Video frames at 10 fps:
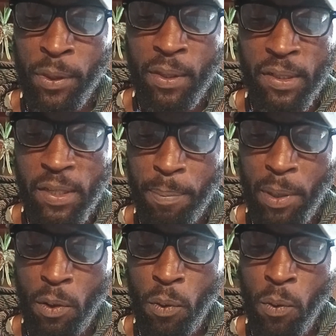the
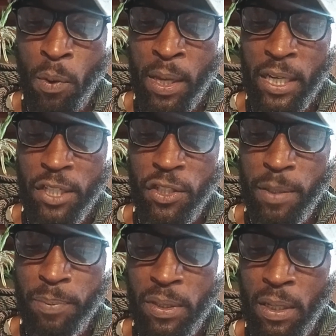typical
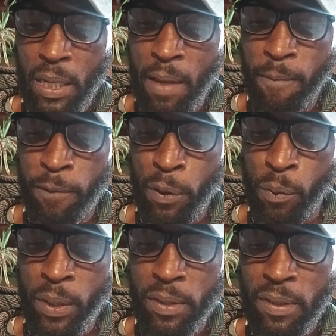Egyptian
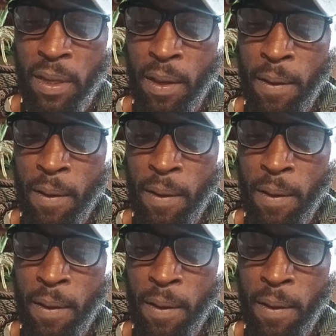influence.